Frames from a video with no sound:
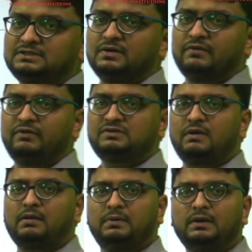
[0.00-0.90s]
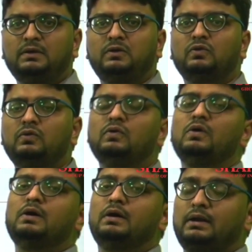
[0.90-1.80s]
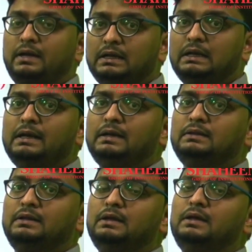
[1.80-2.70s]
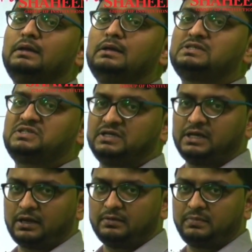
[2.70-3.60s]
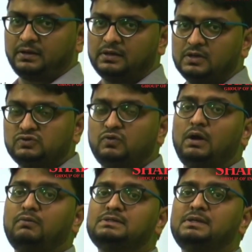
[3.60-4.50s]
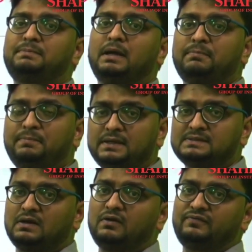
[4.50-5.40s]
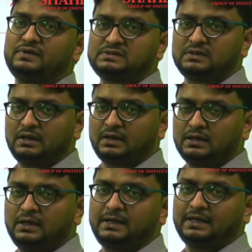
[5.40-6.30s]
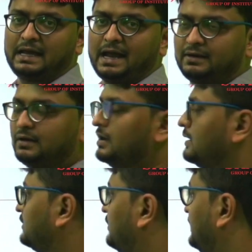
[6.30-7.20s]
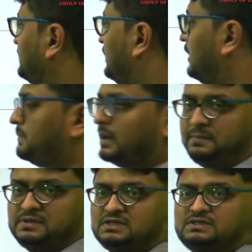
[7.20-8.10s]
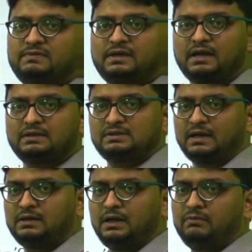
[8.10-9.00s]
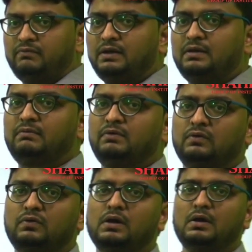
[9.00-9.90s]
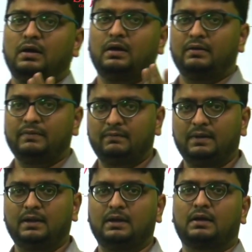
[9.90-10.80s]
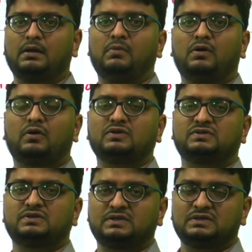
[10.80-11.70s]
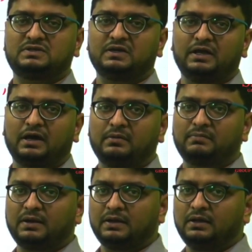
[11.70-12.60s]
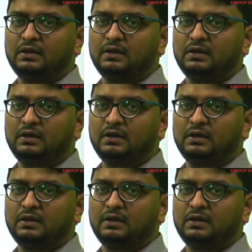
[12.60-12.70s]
which were meant to regulate the East India Company. So what was the purpose of East Regulating Act? There were three purposes we can sideline when we come across this East India Company,